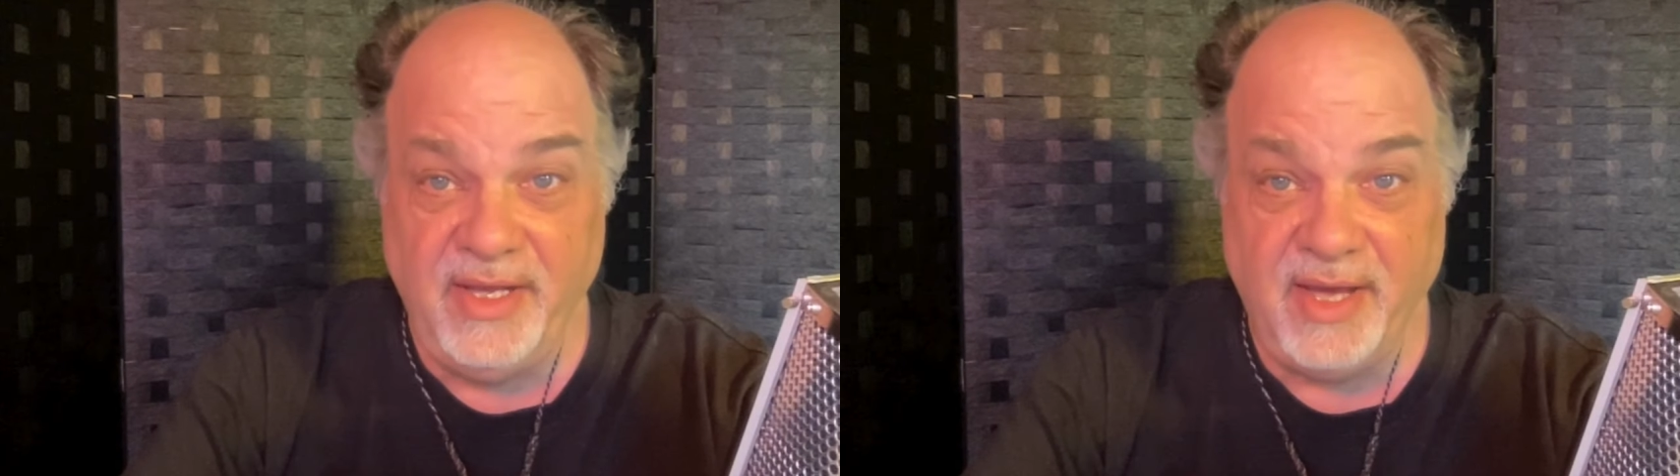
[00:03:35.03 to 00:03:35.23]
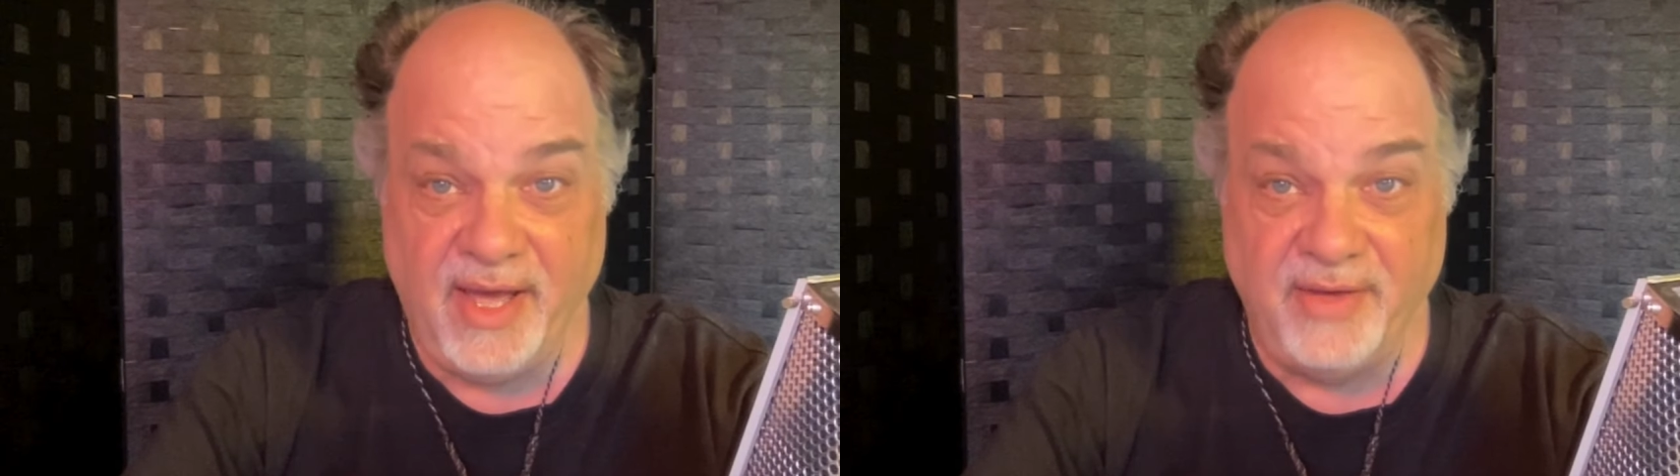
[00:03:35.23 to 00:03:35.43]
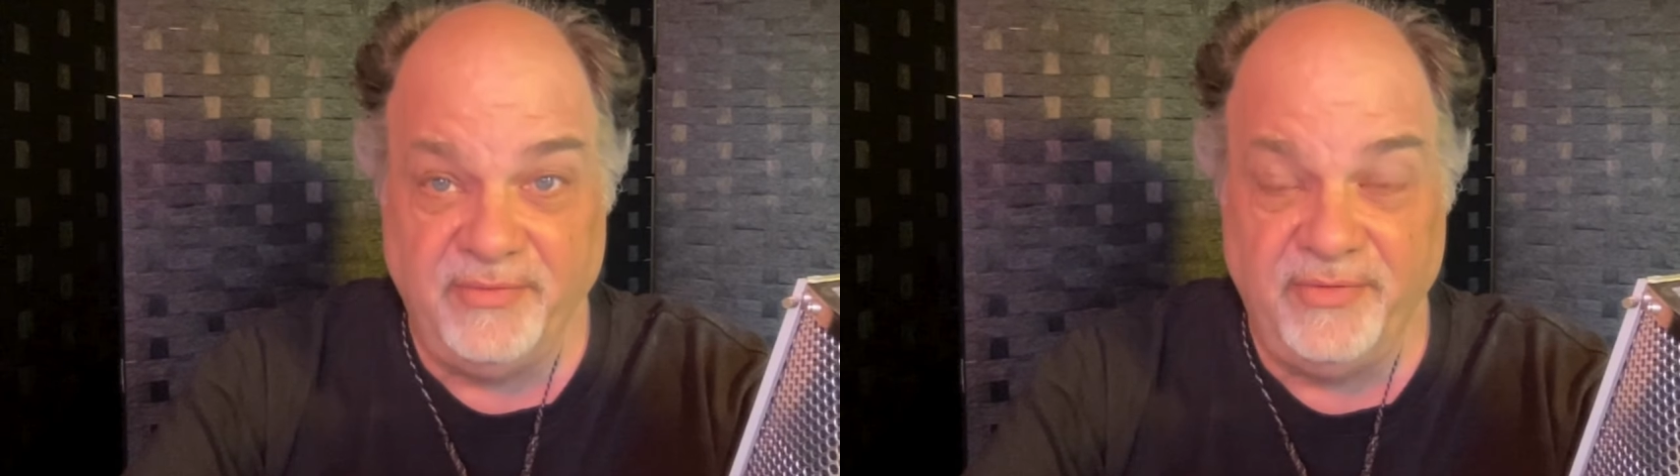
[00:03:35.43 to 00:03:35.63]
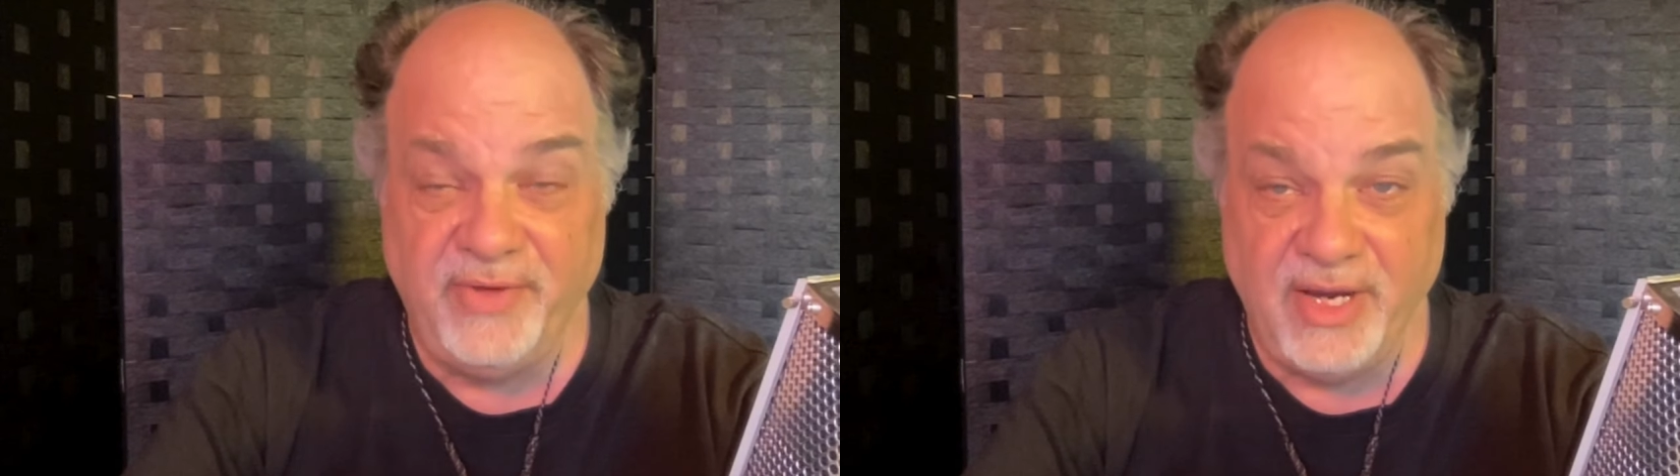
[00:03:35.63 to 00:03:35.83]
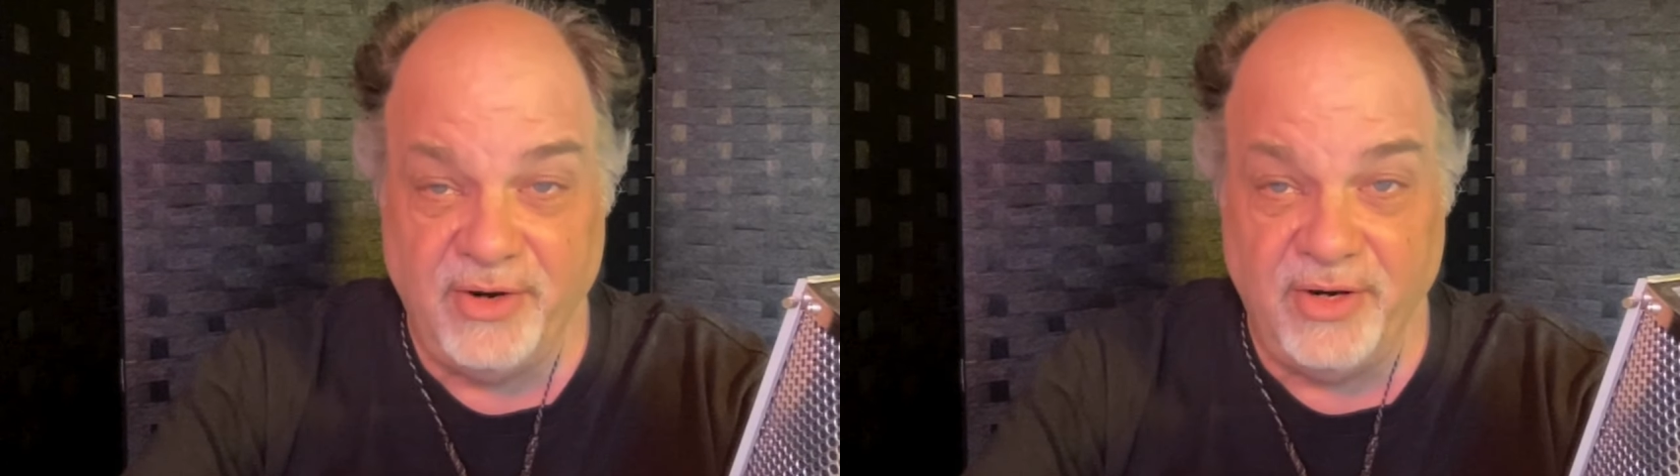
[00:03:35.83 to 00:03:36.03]
have
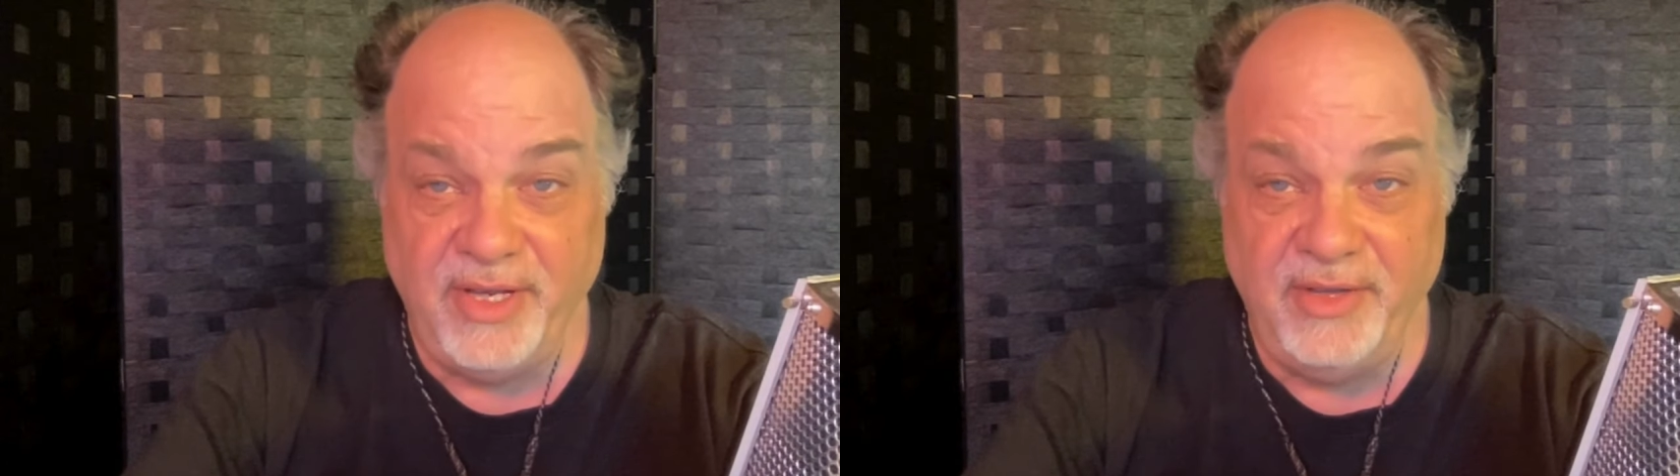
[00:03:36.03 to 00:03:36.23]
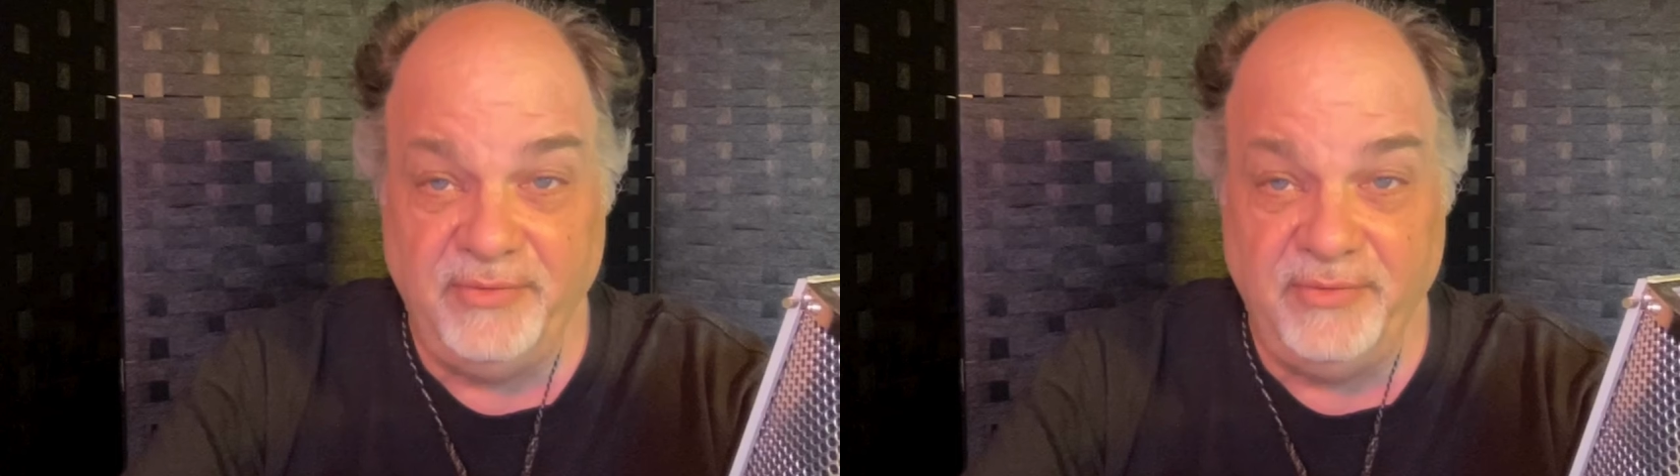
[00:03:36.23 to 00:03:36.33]
very,